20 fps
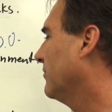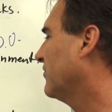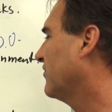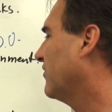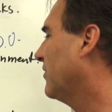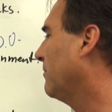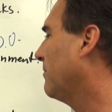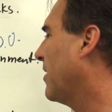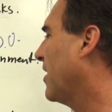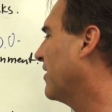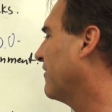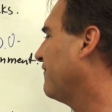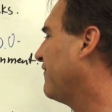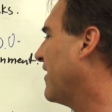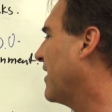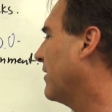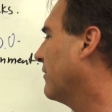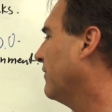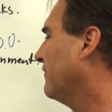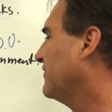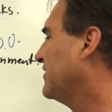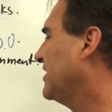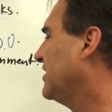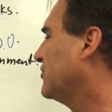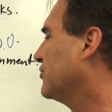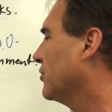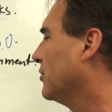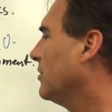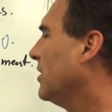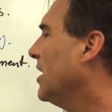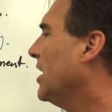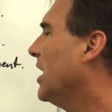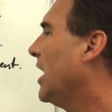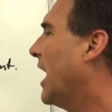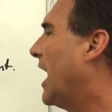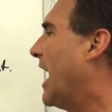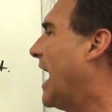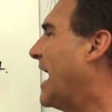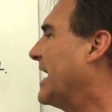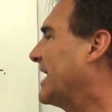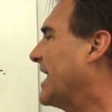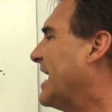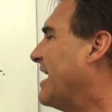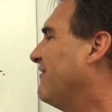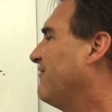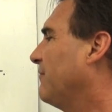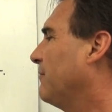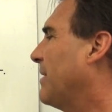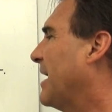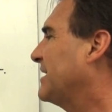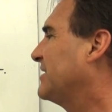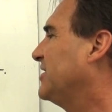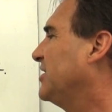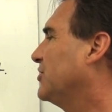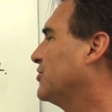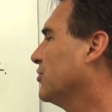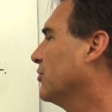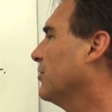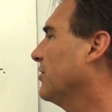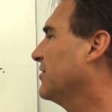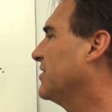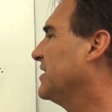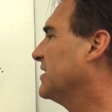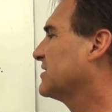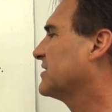It's a modifier of teacher. I gave my teacher the